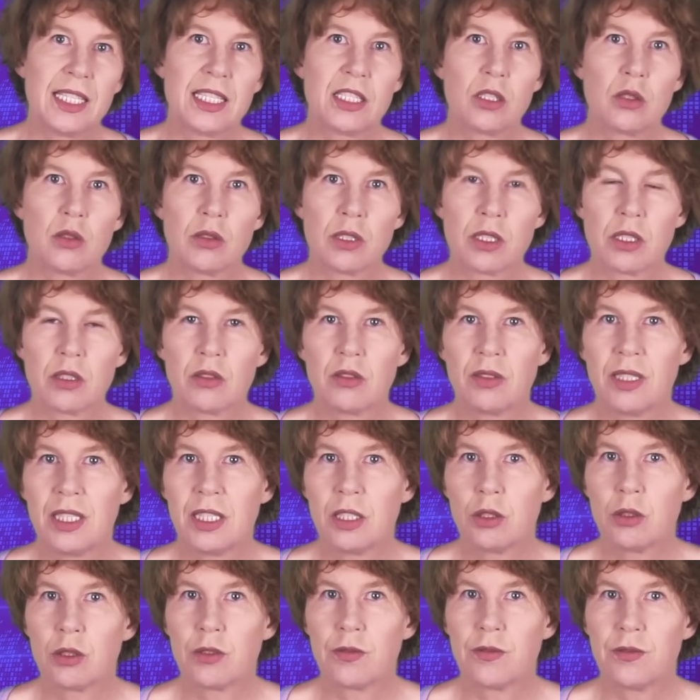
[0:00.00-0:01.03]
It's also a
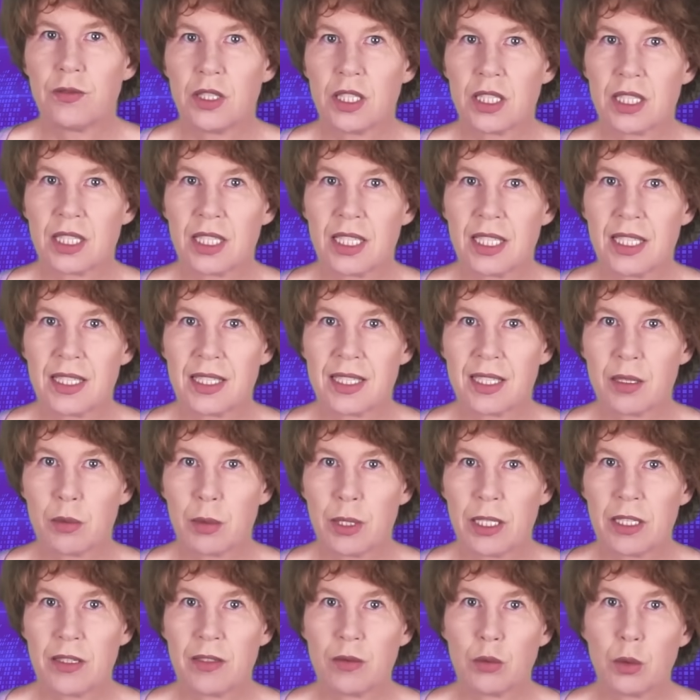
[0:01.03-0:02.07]
really good fertilizer,
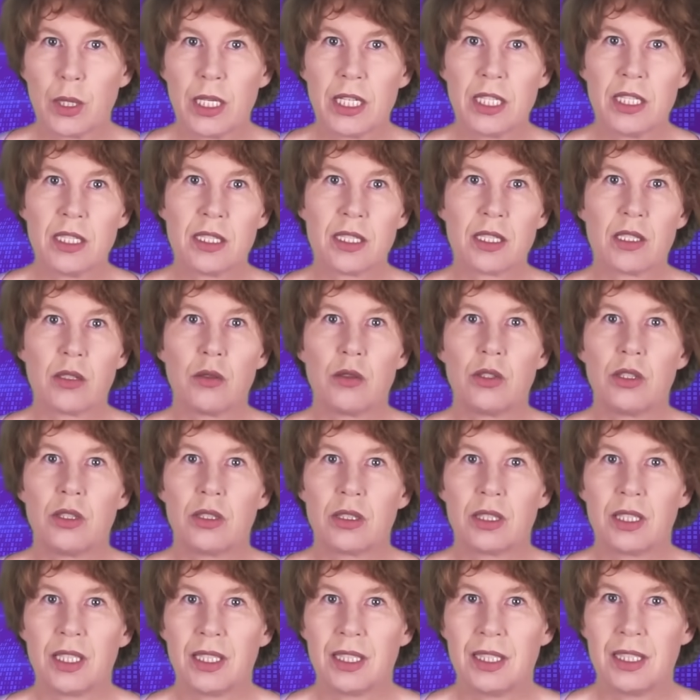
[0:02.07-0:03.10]
by the way, so your
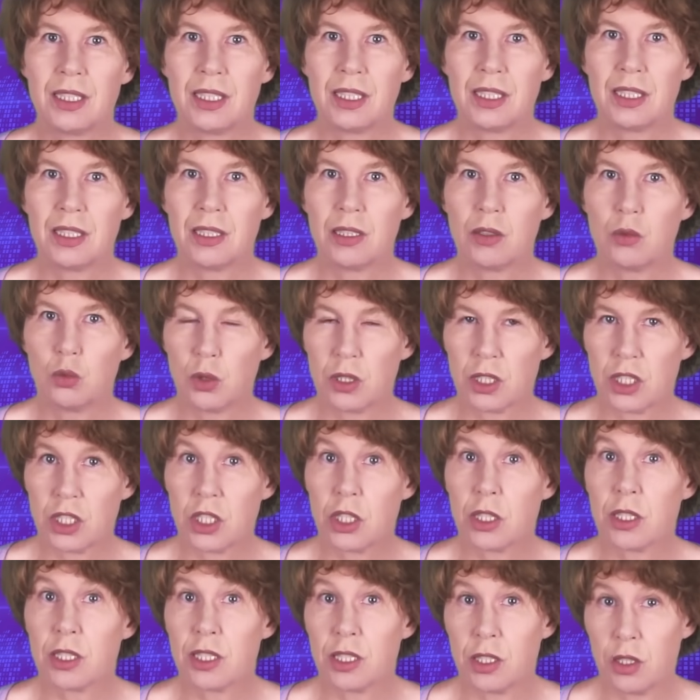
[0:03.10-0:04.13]
garden was
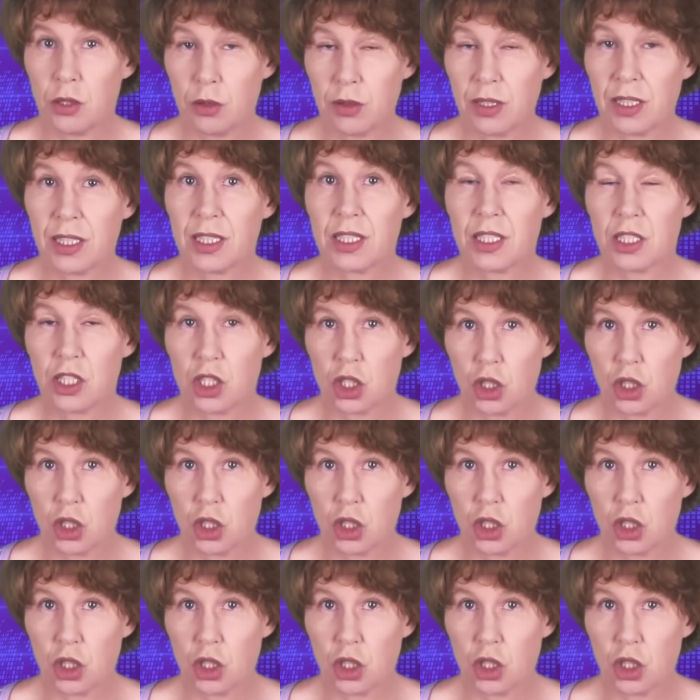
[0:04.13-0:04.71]
just doing his